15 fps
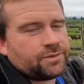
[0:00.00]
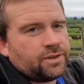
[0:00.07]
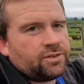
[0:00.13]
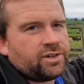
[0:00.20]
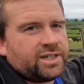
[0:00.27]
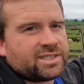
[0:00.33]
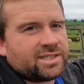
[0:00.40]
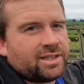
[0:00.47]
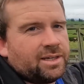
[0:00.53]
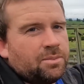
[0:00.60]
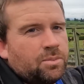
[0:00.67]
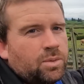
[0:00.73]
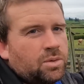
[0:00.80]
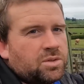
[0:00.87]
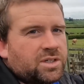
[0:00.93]
for the rest of
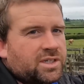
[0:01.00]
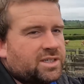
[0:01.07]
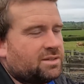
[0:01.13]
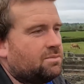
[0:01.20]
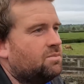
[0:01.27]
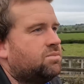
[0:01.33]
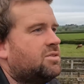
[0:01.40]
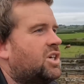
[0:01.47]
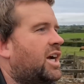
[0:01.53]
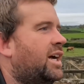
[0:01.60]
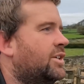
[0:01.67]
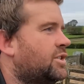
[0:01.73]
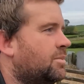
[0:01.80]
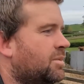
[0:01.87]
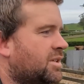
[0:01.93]
them, we'll just
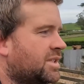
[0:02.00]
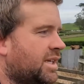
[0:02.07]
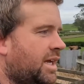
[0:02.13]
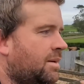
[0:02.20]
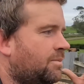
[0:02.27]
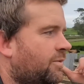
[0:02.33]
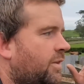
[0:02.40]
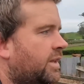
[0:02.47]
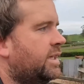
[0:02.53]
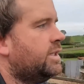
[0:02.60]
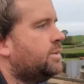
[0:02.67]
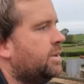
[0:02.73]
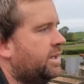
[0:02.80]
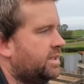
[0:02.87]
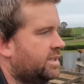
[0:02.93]
charge them the same for
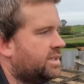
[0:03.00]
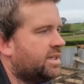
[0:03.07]
these ones.